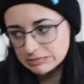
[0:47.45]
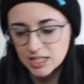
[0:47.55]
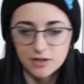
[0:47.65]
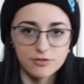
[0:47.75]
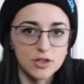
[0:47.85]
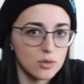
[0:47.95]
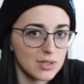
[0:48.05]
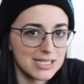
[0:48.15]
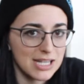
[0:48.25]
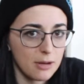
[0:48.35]
if new
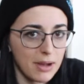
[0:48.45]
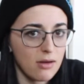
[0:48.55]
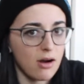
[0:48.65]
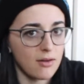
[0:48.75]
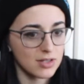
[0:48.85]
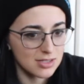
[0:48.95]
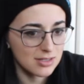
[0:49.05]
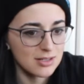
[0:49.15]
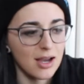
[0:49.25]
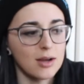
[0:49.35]
ones come out,
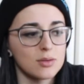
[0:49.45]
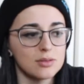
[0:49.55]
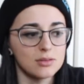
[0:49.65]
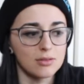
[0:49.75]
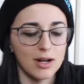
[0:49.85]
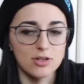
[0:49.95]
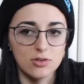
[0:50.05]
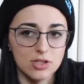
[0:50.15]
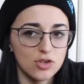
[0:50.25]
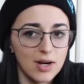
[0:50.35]
obviously I will
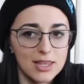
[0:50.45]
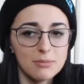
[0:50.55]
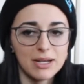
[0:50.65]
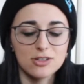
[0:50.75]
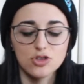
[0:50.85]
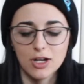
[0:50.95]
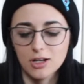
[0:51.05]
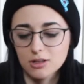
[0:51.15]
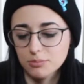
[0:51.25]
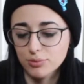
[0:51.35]
gradually try them. I could try
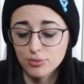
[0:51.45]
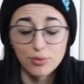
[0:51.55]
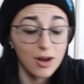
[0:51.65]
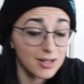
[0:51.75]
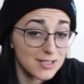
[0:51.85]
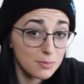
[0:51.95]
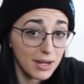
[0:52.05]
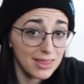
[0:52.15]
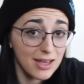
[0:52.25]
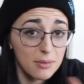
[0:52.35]
other products
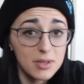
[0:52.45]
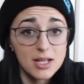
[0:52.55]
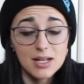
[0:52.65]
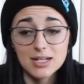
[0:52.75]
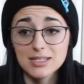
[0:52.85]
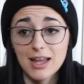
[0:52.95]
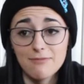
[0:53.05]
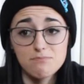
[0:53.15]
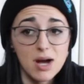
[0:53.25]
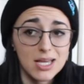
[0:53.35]
by them because they
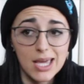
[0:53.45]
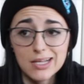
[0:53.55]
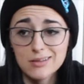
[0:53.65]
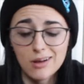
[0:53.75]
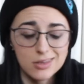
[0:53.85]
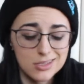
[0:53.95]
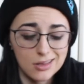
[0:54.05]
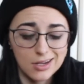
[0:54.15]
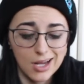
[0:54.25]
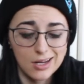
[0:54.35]
have mug cakes, all these
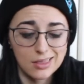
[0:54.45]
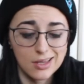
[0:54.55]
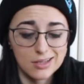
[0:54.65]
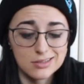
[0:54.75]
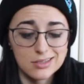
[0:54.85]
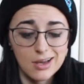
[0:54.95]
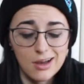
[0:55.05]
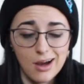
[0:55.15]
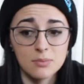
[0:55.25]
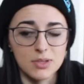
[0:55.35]
other kind of things.
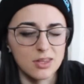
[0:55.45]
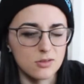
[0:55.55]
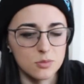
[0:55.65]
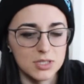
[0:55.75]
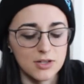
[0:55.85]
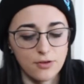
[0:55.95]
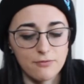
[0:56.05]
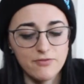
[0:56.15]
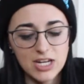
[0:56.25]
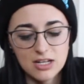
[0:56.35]
But those will be
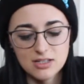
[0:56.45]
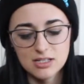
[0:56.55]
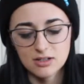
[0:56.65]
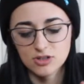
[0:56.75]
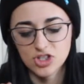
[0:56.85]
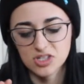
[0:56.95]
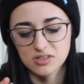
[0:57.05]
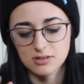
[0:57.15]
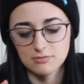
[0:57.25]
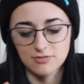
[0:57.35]
different videos. These are
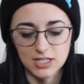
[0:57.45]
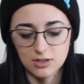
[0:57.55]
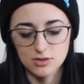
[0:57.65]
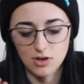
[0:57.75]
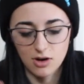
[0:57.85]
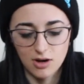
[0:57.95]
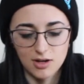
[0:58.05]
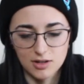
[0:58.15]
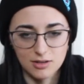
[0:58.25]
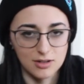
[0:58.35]
just videos
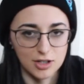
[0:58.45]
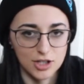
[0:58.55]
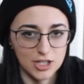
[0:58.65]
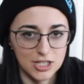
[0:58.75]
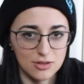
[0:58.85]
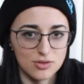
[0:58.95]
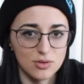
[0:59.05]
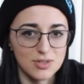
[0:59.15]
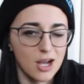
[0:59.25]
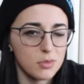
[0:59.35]
on their cookie dough.
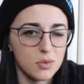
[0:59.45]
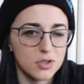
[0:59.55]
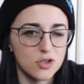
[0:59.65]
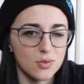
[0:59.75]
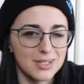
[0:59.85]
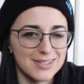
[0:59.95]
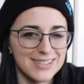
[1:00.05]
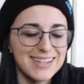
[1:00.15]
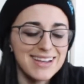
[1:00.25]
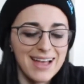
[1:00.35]
So tell me what you want to
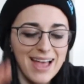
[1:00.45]
see